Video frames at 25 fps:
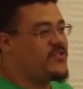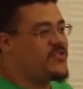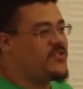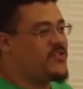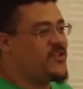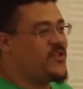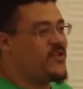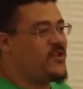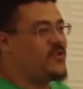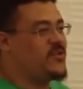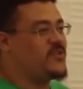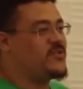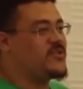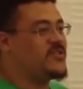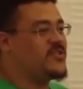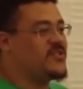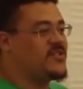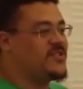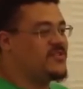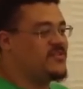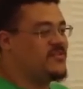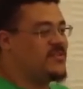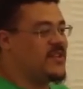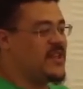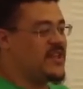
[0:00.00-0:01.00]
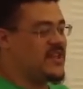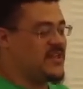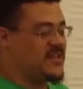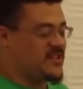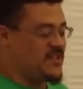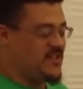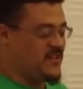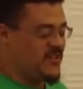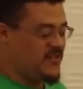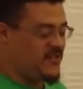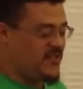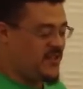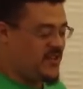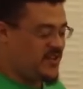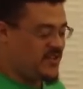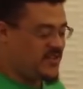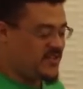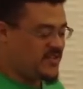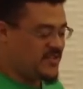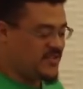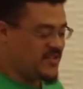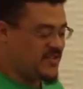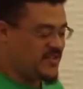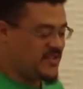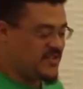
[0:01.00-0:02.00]
Don't make it their
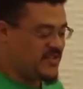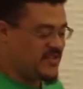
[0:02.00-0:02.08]
fault.